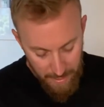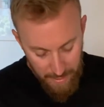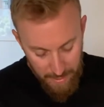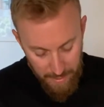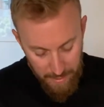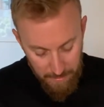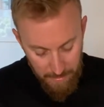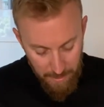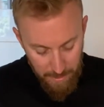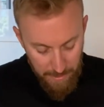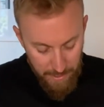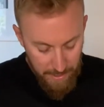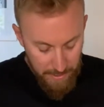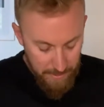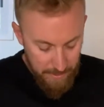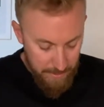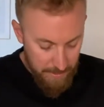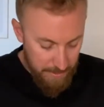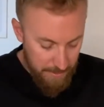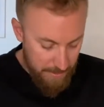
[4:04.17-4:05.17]
I'm going
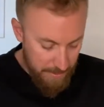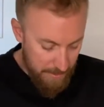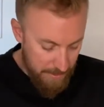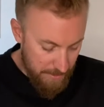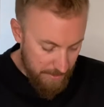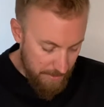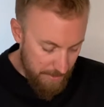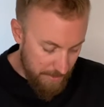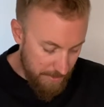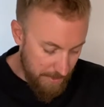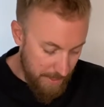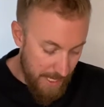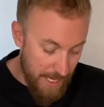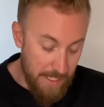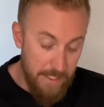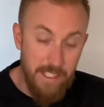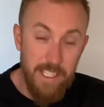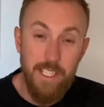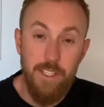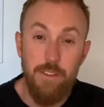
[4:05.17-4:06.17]
to
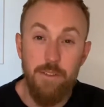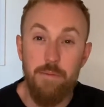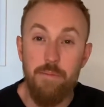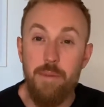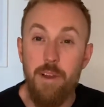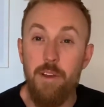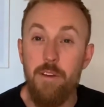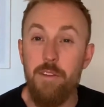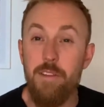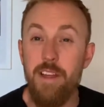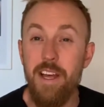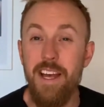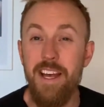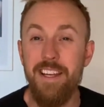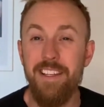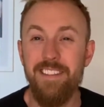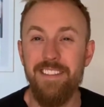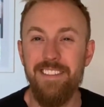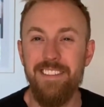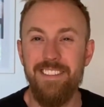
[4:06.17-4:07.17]
actually use both
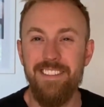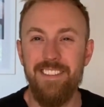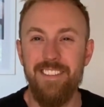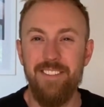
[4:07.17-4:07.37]
hands,